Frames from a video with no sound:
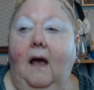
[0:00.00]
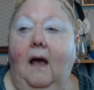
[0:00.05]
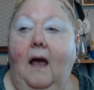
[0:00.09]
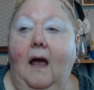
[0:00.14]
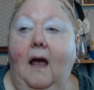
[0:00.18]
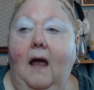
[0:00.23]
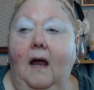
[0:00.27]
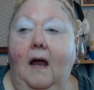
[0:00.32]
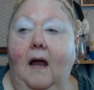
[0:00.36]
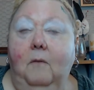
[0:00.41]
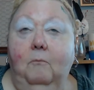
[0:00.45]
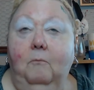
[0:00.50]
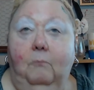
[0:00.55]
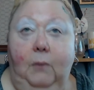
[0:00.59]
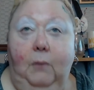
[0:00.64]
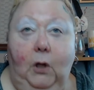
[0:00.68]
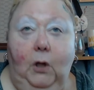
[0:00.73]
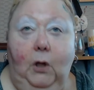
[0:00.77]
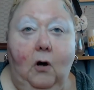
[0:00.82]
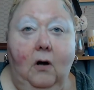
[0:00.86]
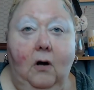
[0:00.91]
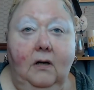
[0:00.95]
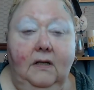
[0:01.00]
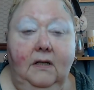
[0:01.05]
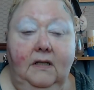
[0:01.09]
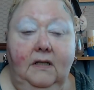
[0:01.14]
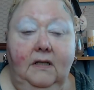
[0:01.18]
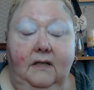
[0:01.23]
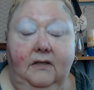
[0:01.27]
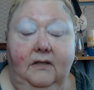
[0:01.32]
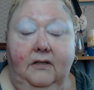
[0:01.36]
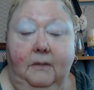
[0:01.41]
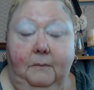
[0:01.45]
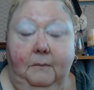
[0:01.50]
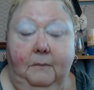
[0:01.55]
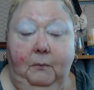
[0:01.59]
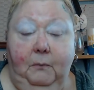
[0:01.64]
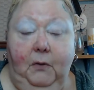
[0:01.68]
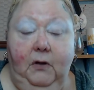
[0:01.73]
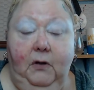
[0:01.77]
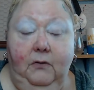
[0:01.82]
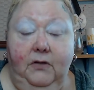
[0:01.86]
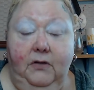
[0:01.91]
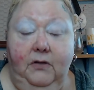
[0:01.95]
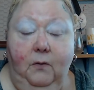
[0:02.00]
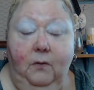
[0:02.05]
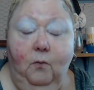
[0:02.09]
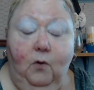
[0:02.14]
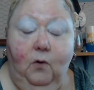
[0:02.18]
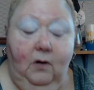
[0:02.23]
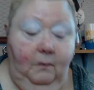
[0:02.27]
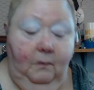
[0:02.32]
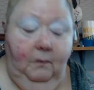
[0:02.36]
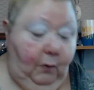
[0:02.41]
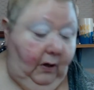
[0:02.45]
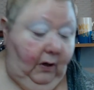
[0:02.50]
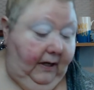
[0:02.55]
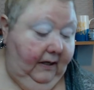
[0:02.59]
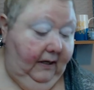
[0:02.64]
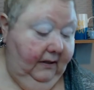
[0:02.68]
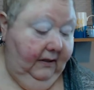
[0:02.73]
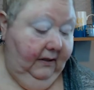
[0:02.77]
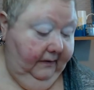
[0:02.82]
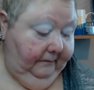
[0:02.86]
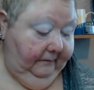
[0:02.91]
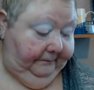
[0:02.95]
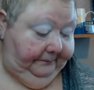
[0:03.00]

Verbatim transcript: a blog system. I'm using WordPress